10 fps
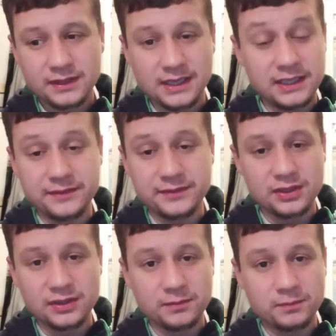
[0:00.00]
and
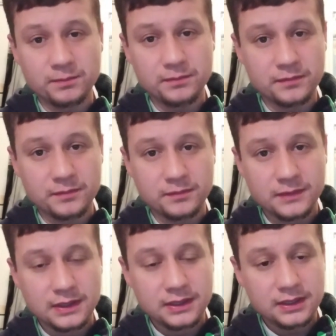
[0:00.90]
even
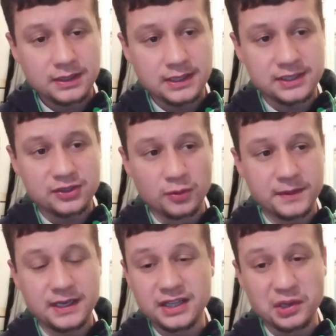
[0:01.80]
against
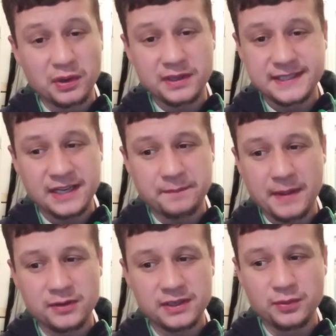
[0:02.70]
Copenhagen, they were a safe
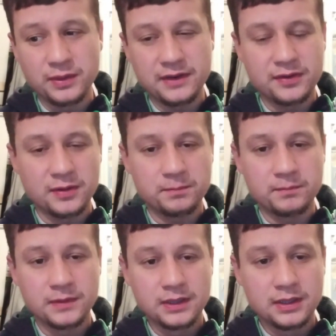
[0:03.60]
penalty away from,
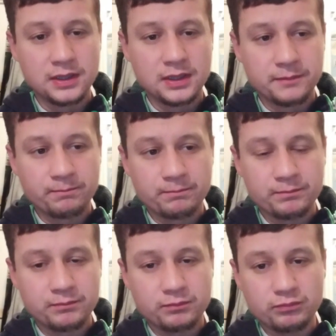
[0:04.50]

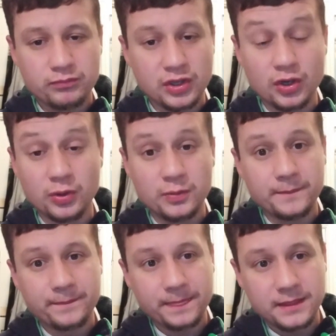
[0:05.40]
you know,
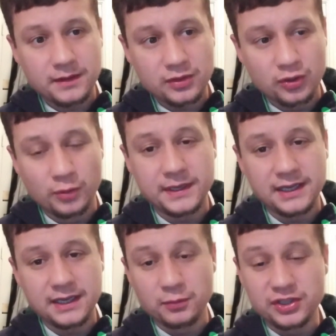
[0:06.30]

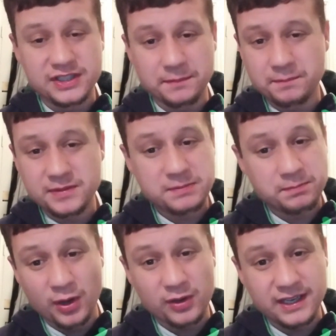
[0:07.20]
Copenhagen were just a
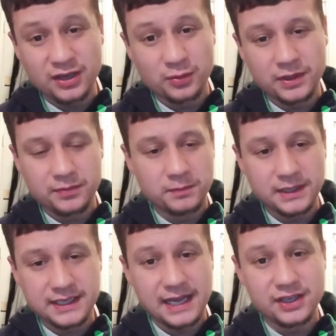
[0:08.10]
spot kick away from
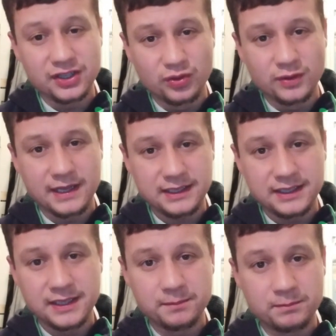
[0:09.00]
uh, getting a draw in that
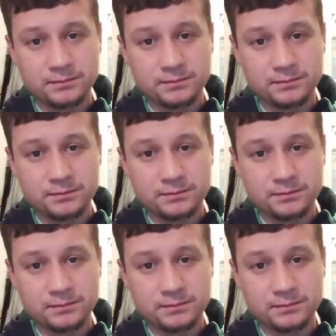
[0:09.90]
game.